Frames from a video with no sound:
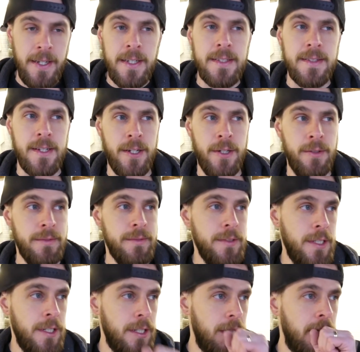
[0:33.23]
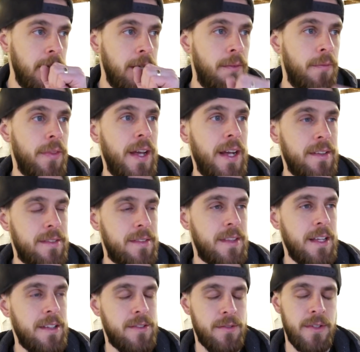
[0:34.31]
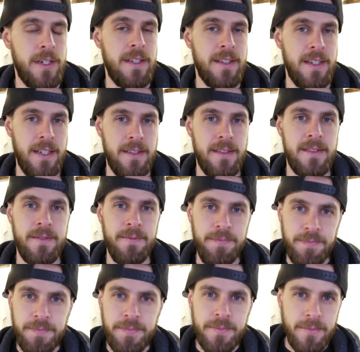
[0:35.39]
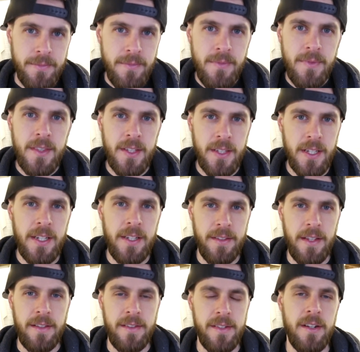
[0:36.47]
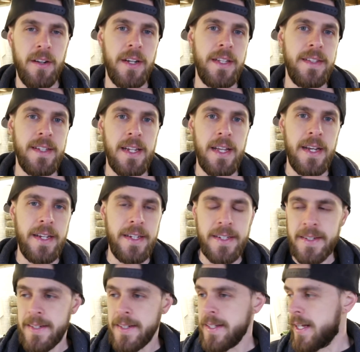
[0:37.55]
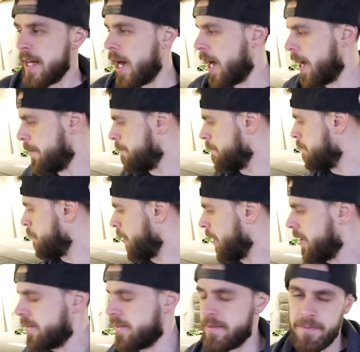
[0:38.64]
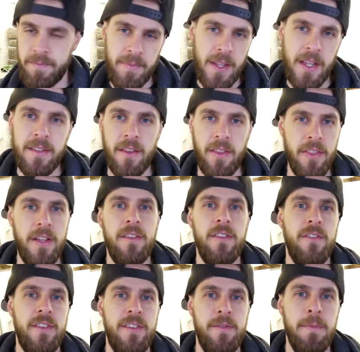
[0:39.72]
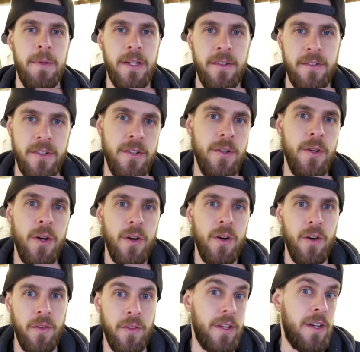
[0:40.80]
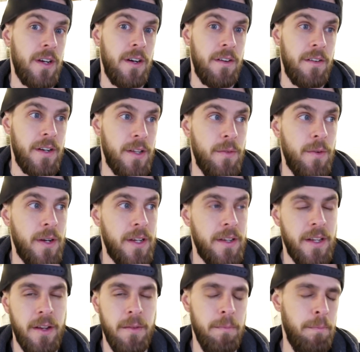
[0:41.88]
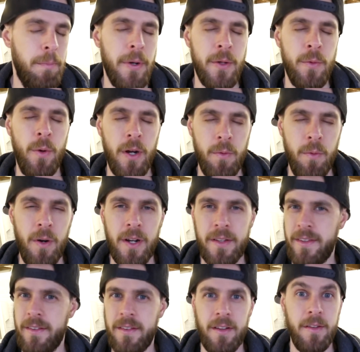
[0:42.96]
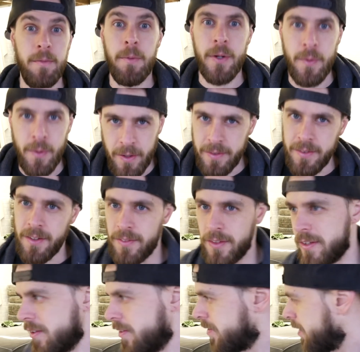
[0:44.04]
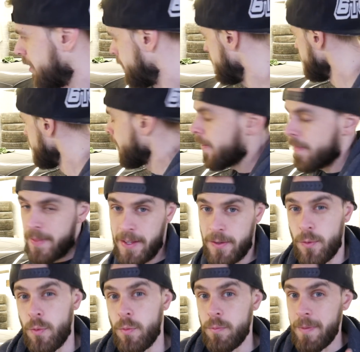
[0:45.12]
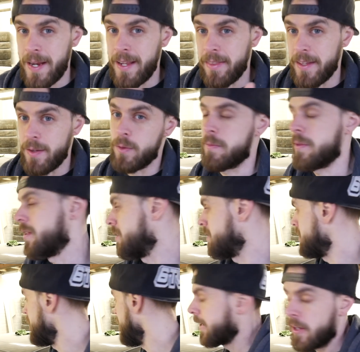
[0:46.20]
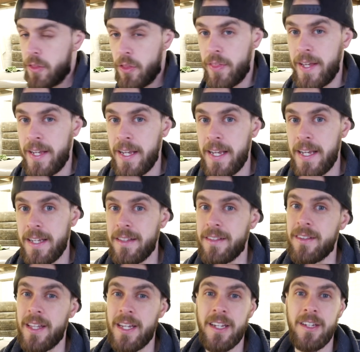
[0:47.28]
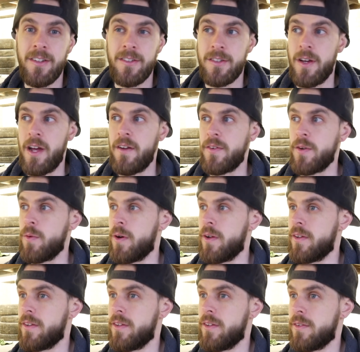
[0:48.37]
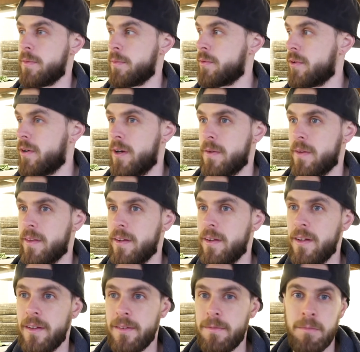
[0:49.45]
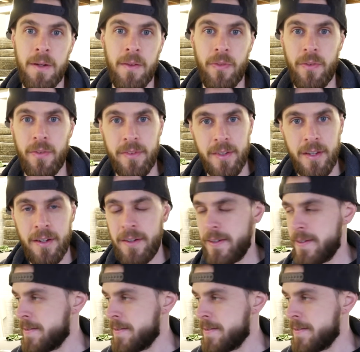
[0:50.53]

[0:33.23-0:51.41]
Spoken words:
So that's the reason it's slightly delayed. But there's other things obviously for me to do on the car anyway. Bodywork wise, there's loads of bodywork stuff to do. So that's what the main thing we'll be doing today. Another thing is thank you to everyone who subscribed in the last month or so.